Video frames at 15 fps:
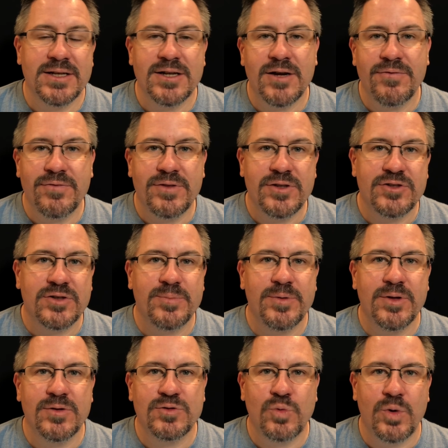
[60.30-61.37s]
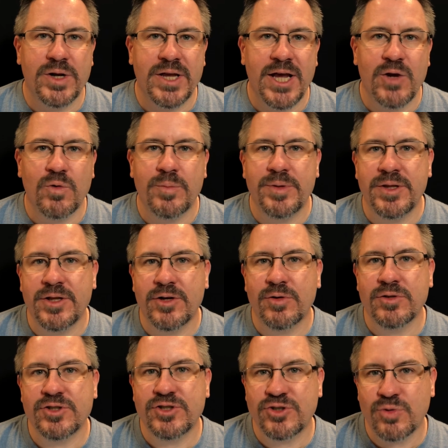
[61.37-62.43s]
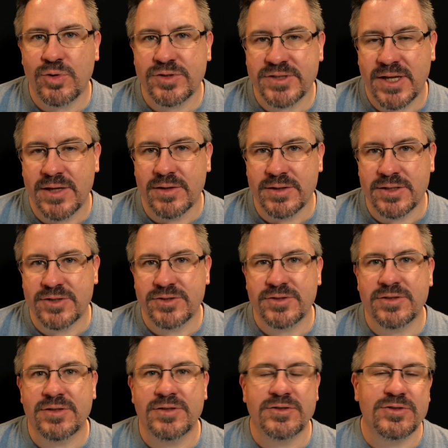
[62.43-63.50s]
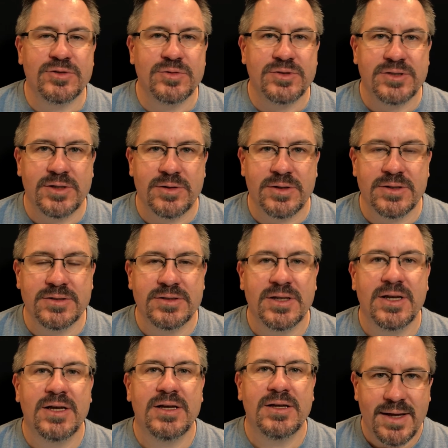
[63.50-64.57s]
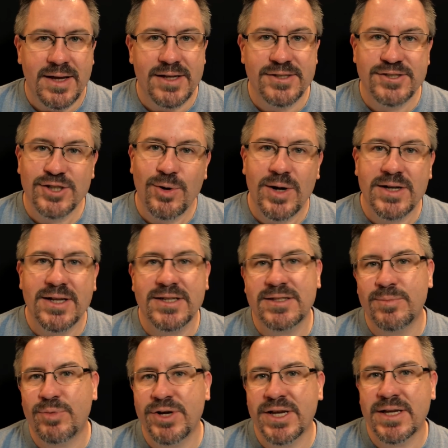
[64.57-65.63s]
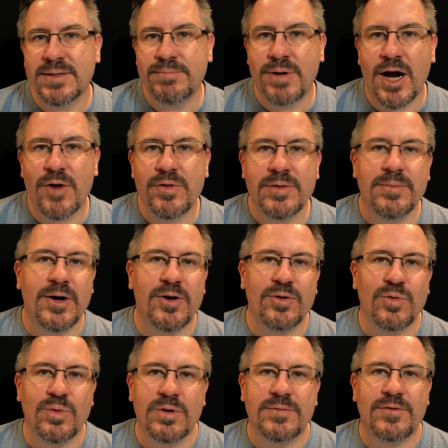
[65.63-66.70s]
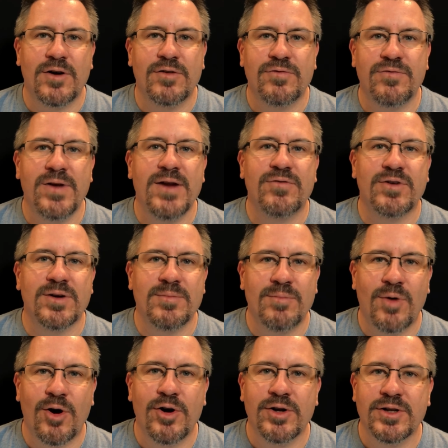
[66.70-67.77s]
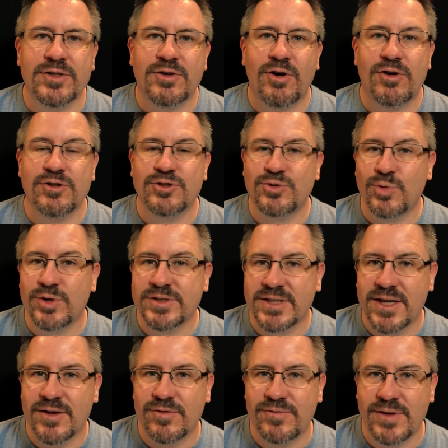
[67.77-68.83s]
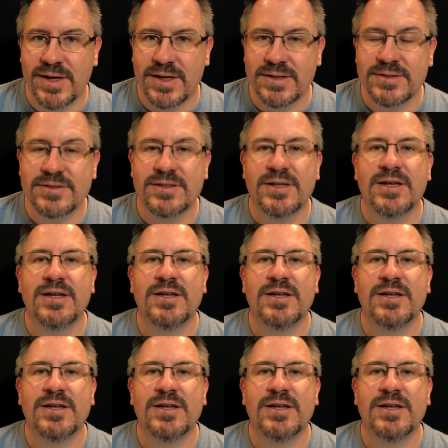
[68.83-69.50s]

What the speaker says: enough, the 0028 will be the only short-scale addition to this new series, and so I'd like to bring in by remote one of our favorite Martin guitar short-scale fans,